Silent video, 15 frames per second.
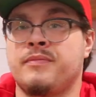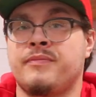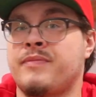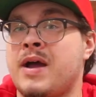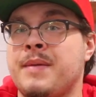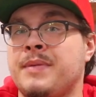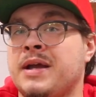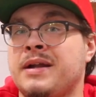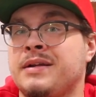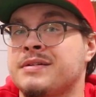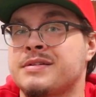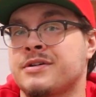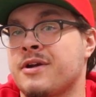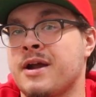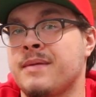find me on
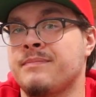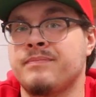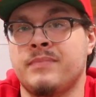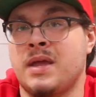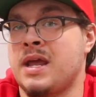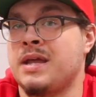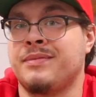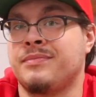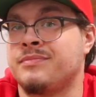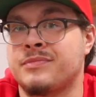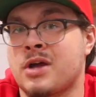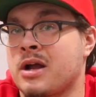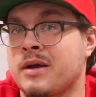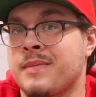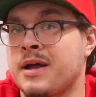Instagram and
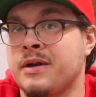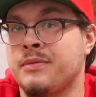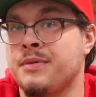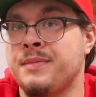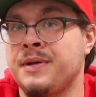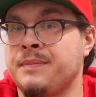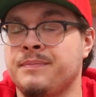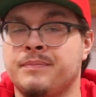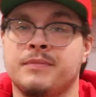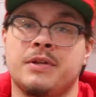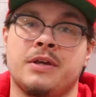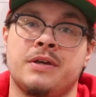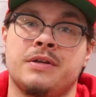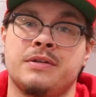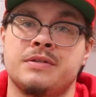talk about it with me
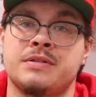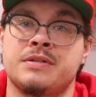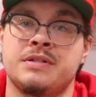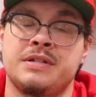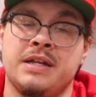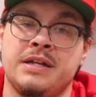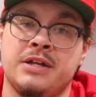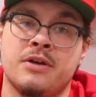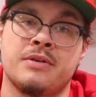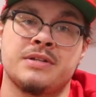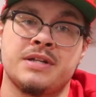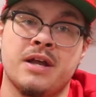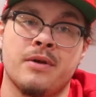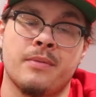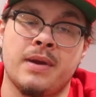because Danielle
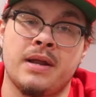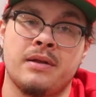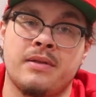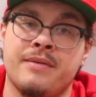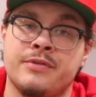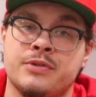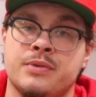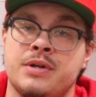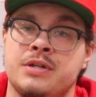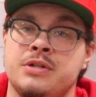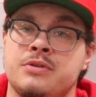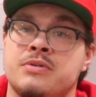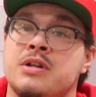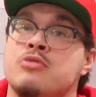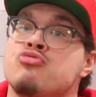has not read
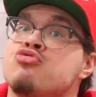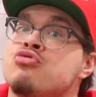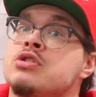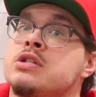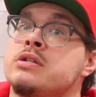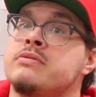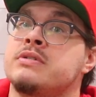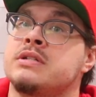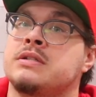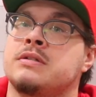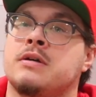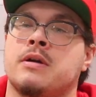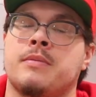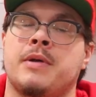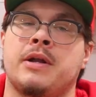1122 and I really want to
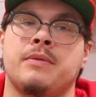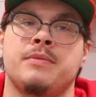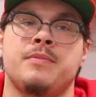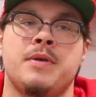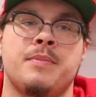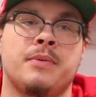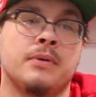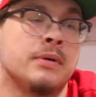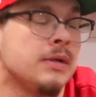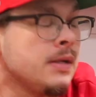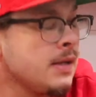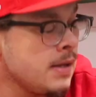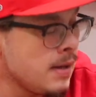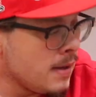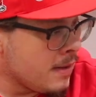talk about it with people.
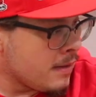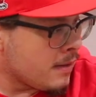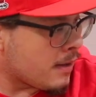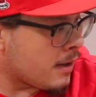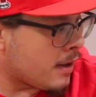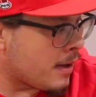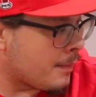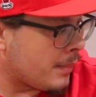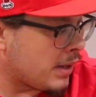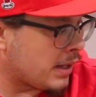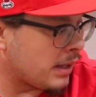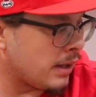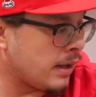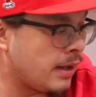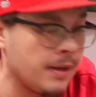Um,
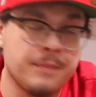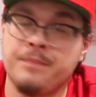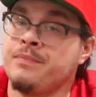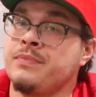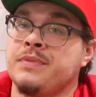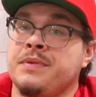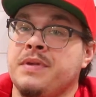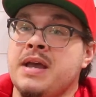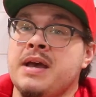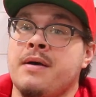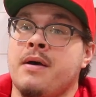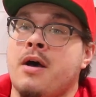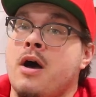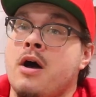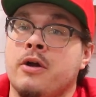but uh,
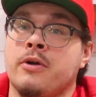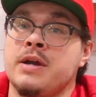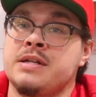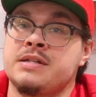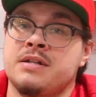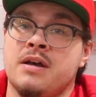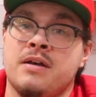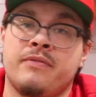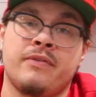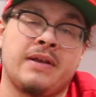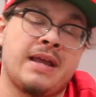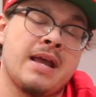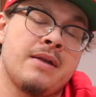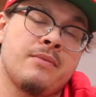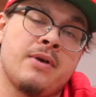yeah, all great stuff.
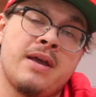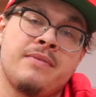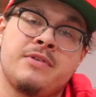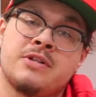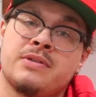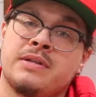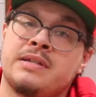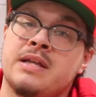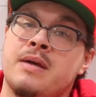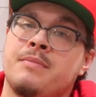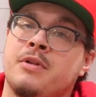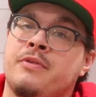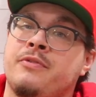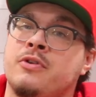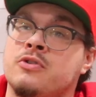Again, we'll have these linked down
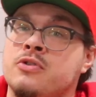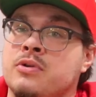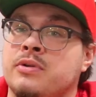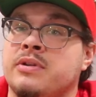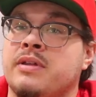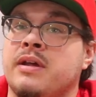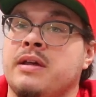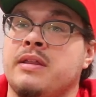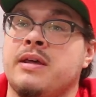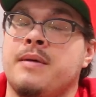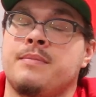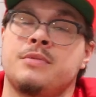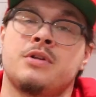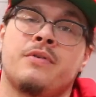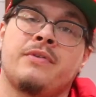below if you're intrigued with any of
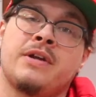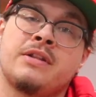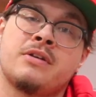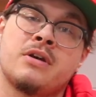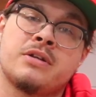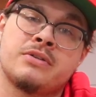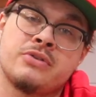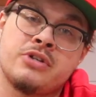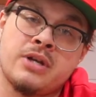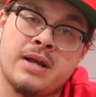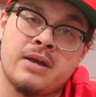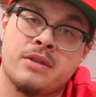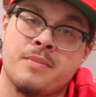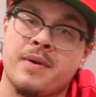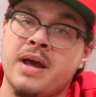them. Don't forget to also check
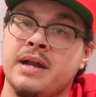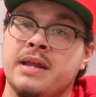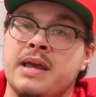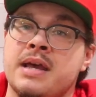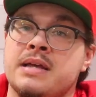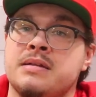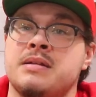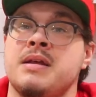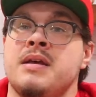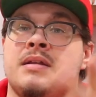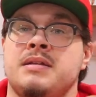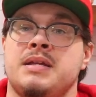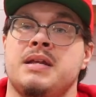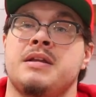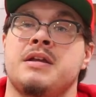out the podcast,
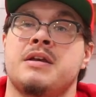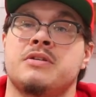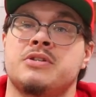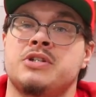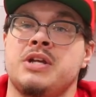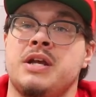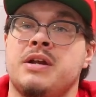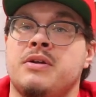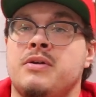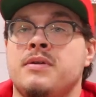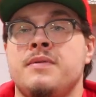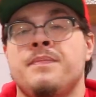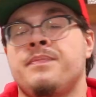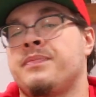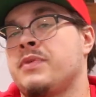Danielle's
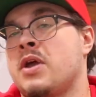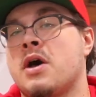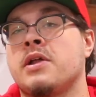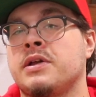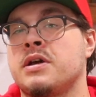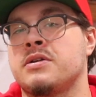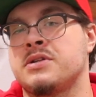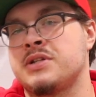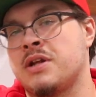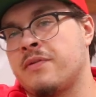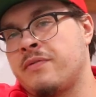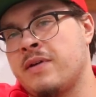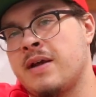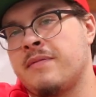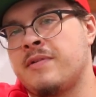channel, all the other
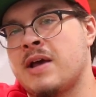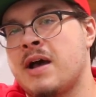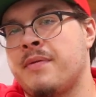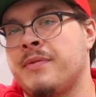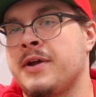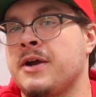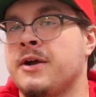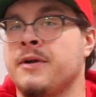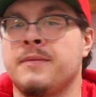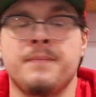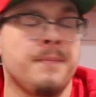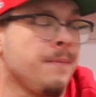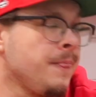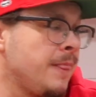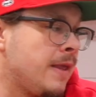stuff we have down there.
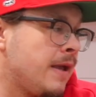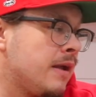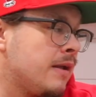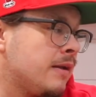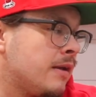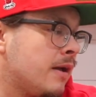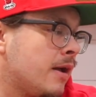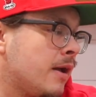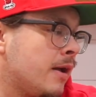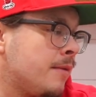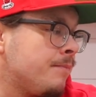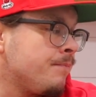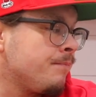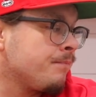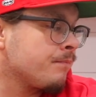And
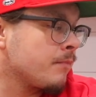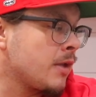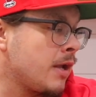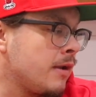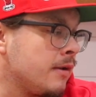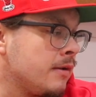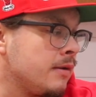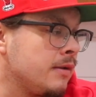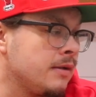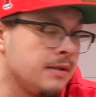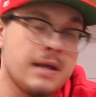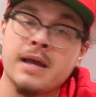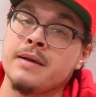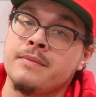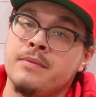uh,
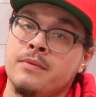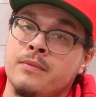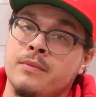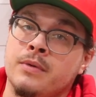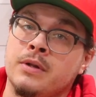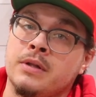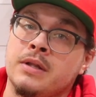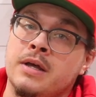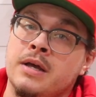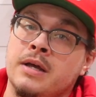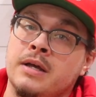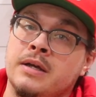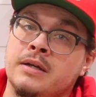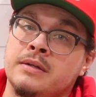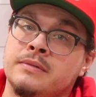yeah, we'll
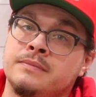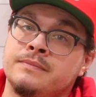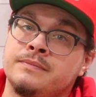uh,